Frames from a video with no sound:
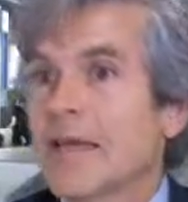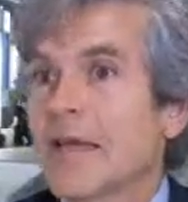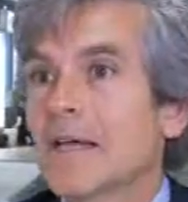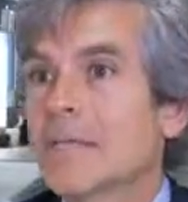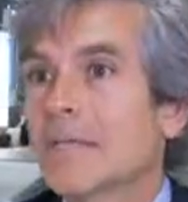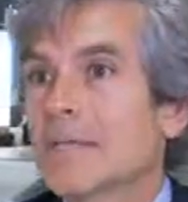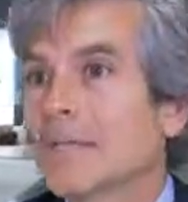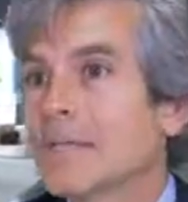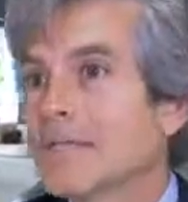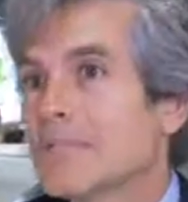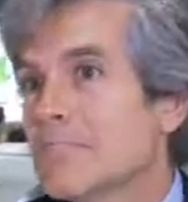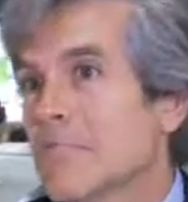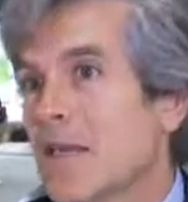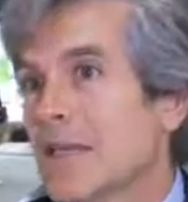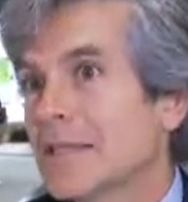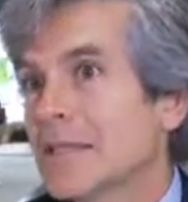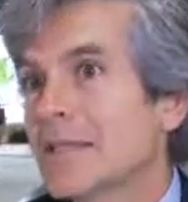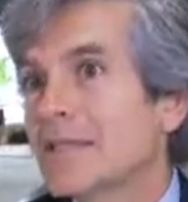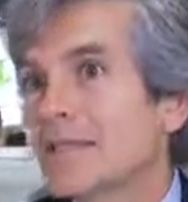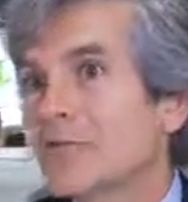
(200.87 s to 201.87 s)
And
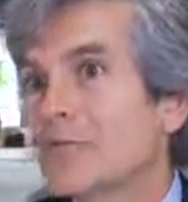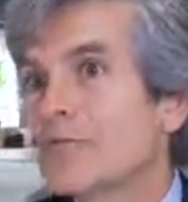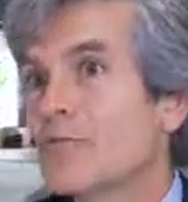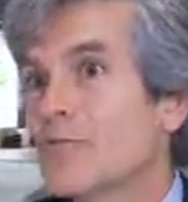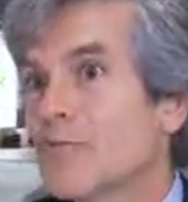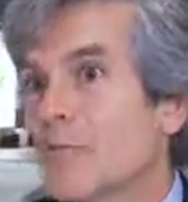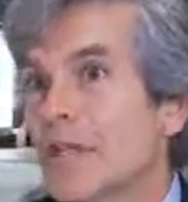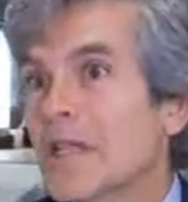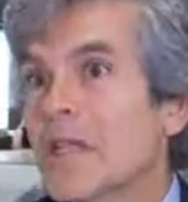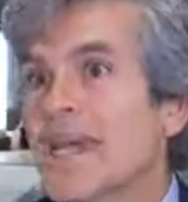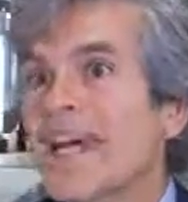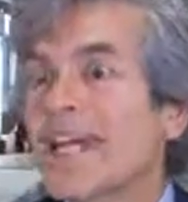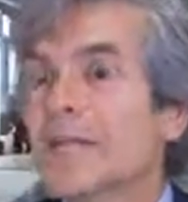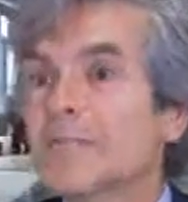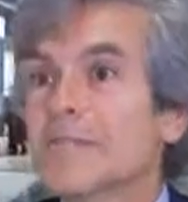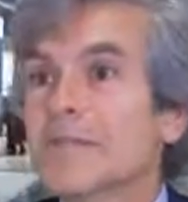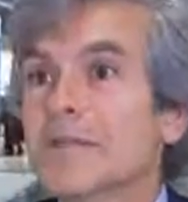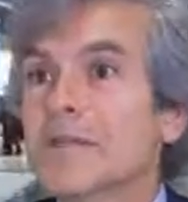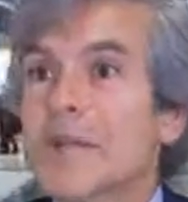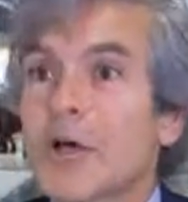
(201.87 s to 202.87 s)
cosmetics do really
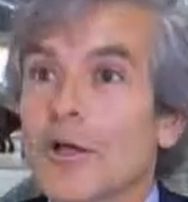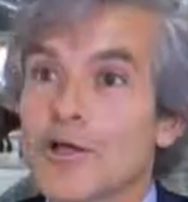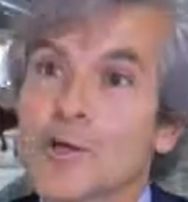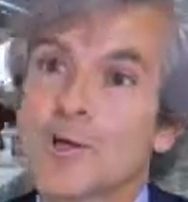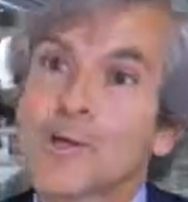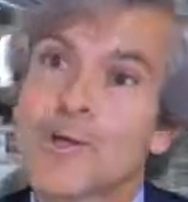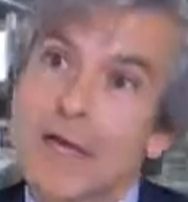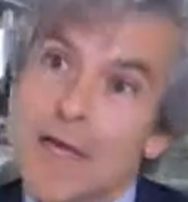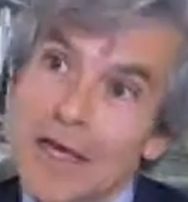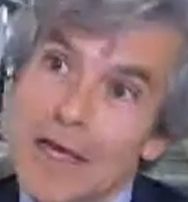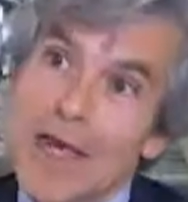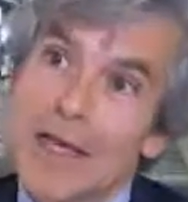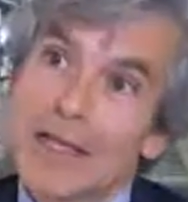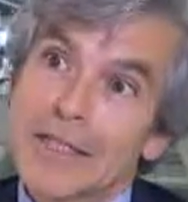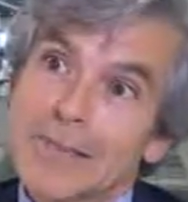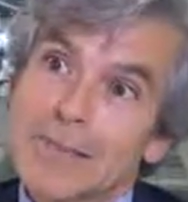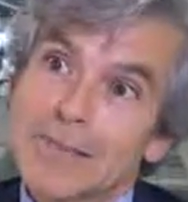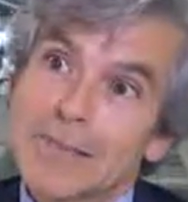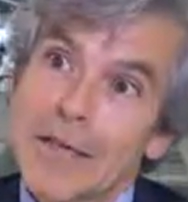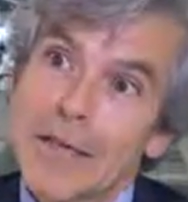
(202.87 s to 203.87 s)
help a lot on hair
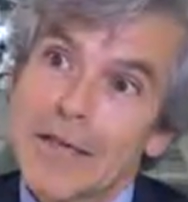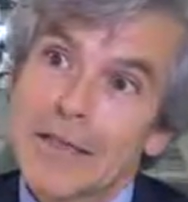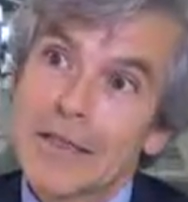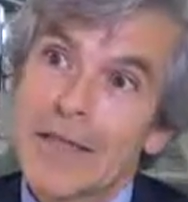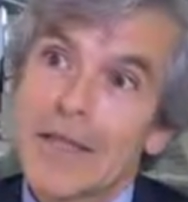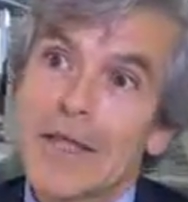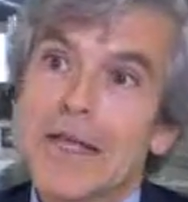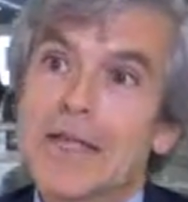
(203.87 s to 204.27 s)
aspect.